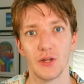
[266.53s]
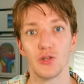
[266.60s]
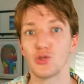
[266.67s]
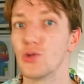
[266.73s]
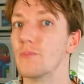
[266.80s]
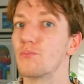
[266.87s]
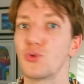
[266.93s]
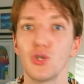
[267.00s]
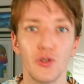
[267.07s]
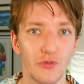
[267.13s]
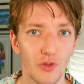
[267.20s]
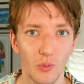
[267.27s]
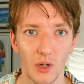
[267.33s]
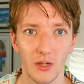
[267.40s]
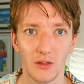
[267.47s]
To improve
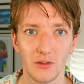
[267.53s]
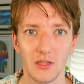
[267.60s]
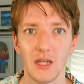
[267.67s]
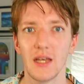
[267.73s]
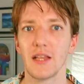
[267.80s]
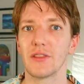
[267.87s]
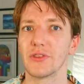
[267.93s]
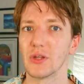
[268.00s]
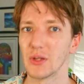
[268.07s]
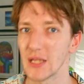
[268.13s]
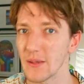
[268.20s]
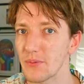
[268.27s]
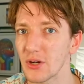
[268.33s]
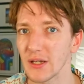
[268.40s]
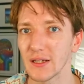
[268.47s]
the world, the
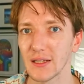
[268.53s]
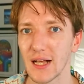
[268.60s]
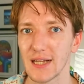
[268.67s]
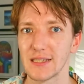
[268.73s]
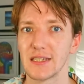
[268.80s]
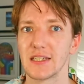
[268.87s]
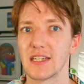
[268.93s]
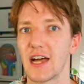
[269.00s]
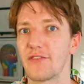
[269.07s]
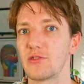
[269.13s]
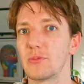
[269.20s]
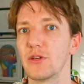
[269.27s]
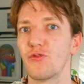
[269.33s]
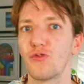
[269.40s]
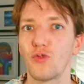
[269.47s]
labouring classes have to
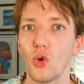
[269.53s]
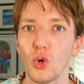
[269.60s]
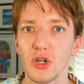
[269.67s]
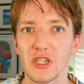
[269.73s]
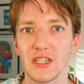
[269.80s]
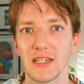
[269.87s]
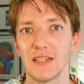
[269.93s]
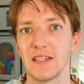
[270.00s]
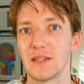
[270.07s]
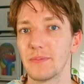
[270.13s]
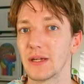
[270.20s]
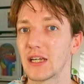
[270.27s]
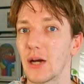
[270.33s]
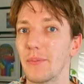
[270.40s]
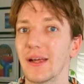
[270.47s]
be forced into
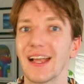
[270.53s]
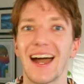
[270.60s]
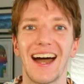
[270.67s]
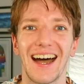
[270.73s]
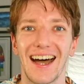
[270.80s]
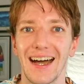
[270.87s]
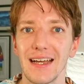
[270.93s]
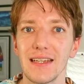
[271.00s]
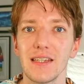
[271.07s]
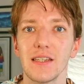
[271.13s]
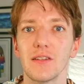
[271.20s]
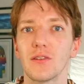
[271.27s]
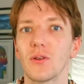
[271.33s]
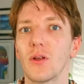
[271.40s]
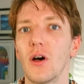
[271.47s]
becoming
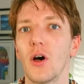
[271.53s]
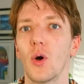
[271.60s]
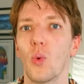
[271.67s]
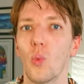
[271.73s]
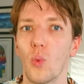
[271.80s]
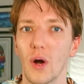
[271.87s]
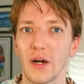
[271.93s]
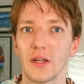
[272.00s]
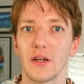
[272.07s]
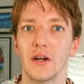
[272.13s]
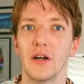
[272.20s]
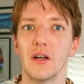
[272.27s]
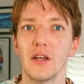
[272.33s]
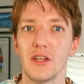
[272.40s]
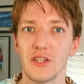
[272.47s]
ideal
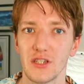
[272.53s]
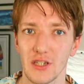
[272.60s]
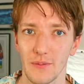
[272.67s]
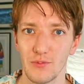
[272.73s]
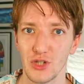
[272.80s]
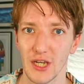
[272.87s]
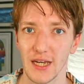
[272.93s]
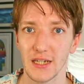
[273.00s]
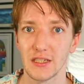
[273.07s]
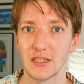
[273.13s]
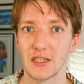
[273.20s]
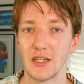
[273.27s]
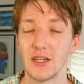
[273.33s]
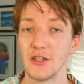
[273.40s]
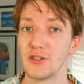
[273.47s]
worker
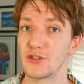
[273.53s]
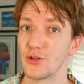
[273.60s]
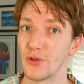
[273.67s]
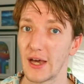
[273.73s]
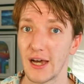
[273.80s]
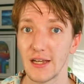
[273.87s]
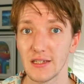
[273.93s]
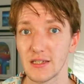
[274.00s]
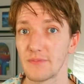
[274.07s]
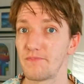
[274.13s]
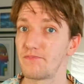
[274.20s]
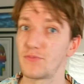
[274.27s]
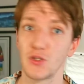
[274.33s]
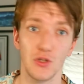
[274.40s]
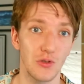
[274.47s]
subjects, so that,
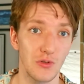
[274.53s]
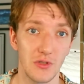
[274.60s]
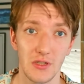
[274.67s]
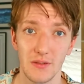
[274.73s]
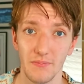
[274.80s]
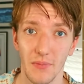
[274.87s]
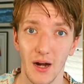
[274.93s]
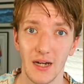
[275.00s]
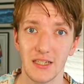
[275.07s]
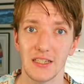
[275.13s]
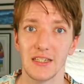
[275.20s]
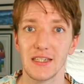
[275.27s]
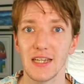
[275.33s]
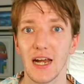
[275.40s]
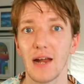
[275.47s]
to use
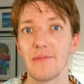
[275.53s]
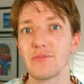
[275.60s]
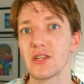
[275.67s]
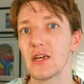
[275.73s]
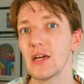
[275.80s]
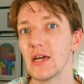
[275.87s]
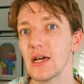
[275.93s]
Marxian terms,